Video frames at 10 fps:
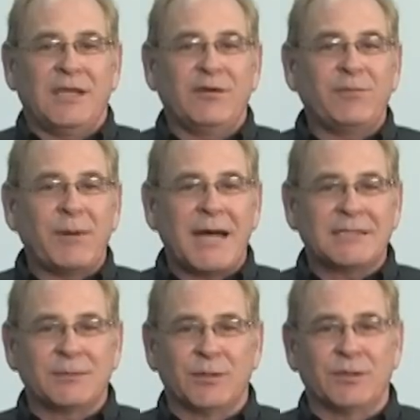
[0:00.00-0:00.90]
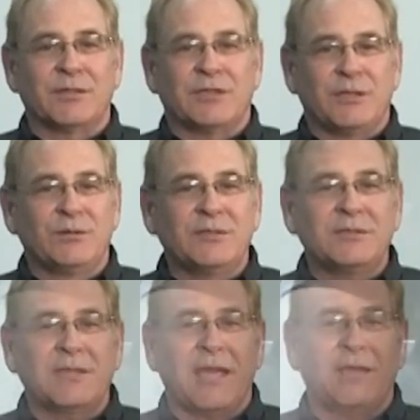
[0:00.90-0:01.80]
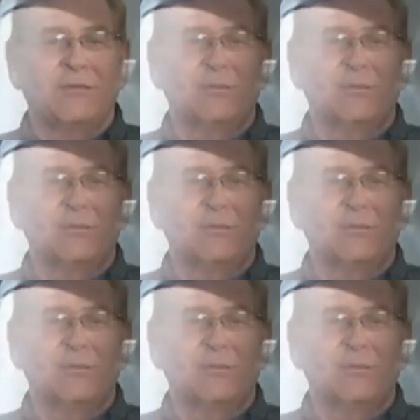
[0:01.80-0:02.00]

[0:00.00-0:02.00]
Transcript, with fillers: If possible, use a scan